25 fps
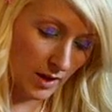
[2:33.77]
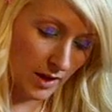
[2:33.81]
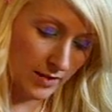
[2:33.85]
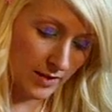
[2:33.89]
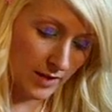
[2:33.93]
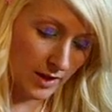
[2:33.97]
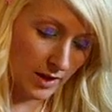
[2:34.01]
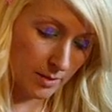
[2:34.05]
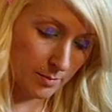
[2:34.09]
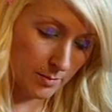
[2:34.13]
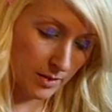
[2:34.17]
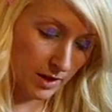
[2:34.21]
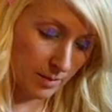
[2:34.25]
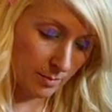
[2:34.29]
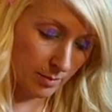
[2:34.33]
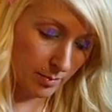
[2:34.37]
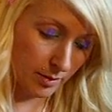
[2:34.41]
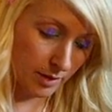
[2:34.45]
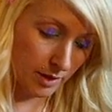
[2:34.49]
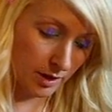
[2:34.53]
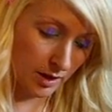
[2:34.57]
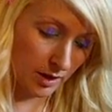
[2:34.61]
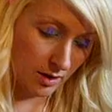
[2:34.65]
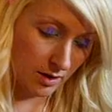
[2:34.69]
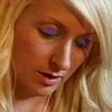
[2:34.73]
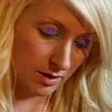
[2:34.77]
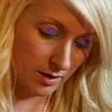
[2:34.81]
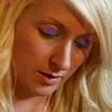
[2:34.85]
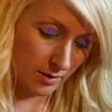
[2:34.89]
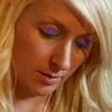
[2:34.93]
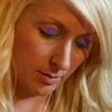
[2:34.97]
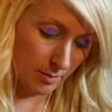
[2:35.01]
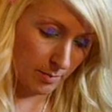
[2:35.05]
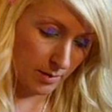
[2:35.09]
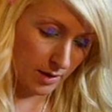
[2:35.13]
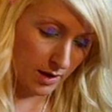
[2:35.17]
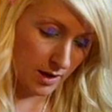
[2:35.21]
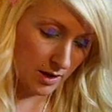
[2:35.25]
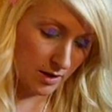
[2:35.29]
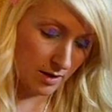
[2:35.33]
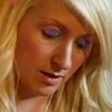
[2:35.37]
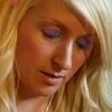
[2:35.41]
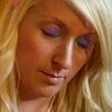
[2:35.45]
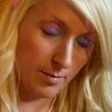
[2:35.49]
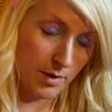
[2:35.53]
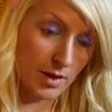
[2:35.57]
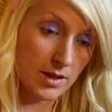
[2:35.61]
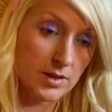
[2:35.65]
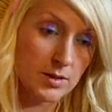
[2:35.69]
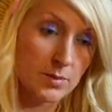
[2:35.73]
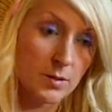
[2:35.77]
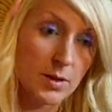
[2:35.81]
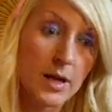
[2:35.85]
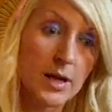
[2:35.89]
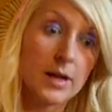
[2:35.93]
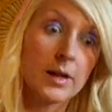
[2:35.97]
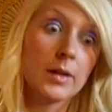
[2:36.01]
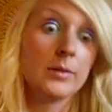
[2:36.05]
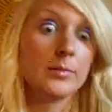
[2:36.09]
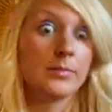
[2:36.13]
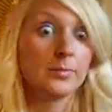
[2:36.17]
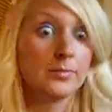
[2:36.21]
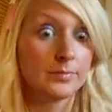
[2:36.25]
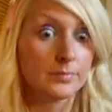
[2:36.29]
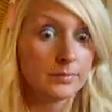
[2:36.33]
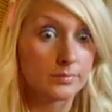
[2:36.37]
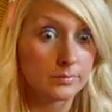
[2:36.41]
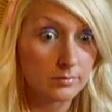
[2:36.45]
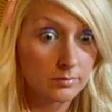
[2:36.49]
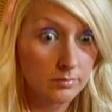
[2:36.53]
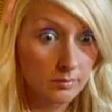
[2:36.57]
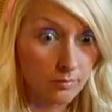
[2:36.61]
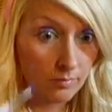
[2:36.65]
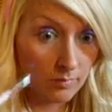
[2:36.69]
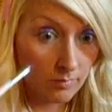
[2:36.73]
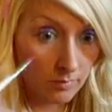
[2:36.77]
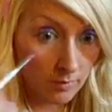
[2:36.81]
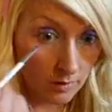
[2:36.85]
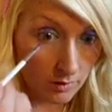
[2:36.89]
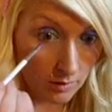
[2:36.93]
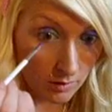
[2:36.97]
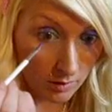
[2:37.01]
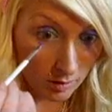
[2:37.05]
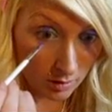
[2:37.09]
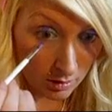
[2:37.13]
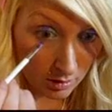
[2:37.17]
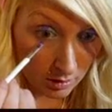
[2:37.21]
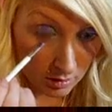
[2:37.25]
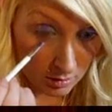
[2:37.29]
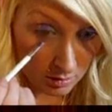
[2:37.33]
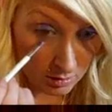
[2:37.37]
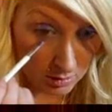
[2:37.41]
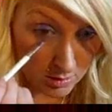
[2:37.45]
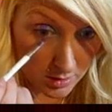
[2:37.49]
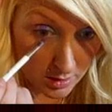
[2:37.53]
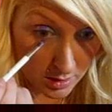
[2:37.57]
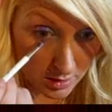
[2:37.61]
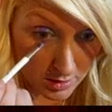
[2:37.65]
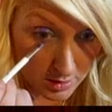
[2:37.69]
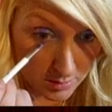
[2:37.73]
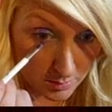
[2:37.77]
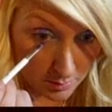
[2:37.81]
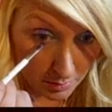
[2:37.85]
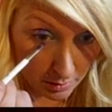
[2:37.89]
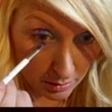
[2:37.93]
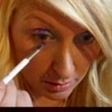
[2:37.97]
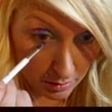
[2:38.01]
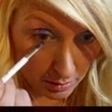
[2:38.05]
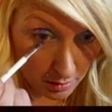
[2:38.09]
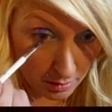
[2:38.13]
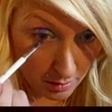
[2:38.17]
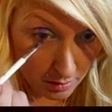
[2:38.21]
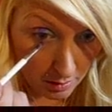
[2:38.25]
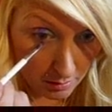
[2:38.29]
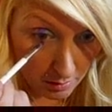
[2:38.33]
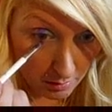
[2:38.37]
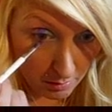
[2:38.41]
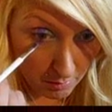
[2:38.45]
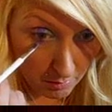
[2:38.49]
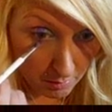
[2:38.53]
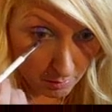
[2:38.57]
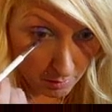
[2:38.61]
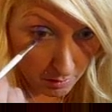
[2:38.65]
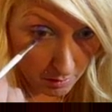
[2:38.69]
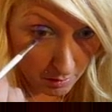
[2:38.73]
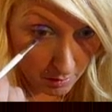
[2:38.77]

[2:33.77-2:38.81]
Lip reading: And then I'm going to put it on the bottom as well, just below